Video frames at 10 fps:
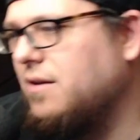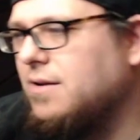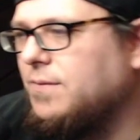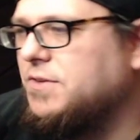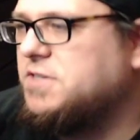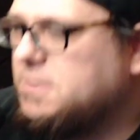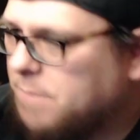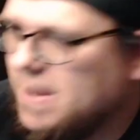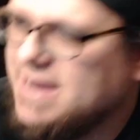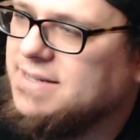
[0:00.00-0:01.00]

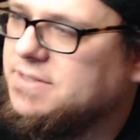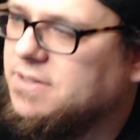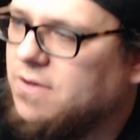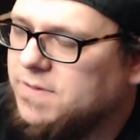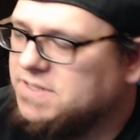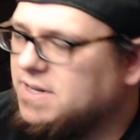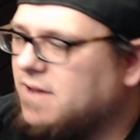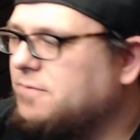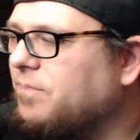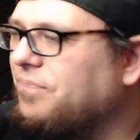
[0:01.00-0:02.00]
spikes and all this
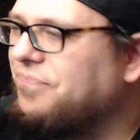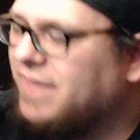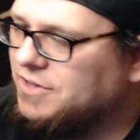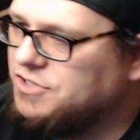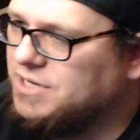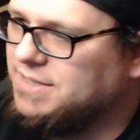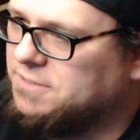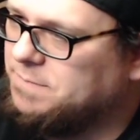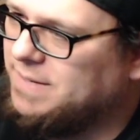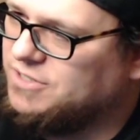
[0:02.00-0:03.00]
stuff. And she has this
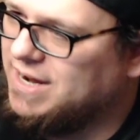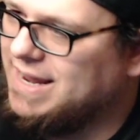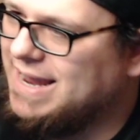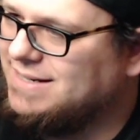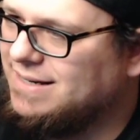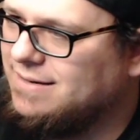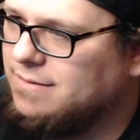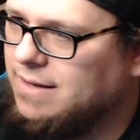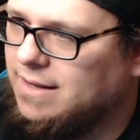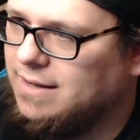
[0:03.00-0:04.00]
big, gigantic
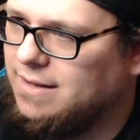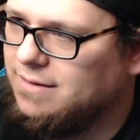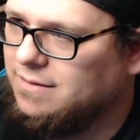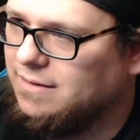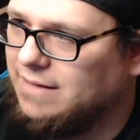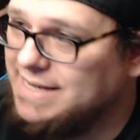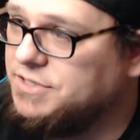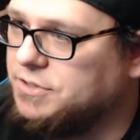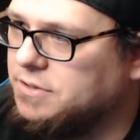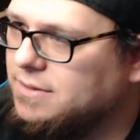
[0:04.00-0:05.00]

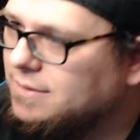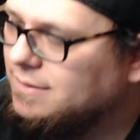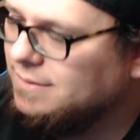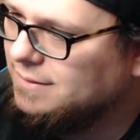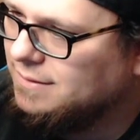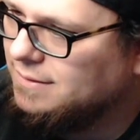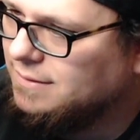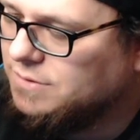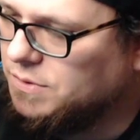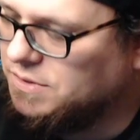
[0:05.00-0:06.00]
laser,
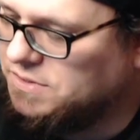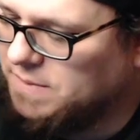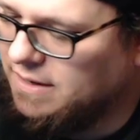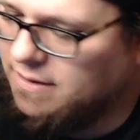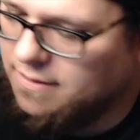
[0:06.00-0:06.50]
so to speak.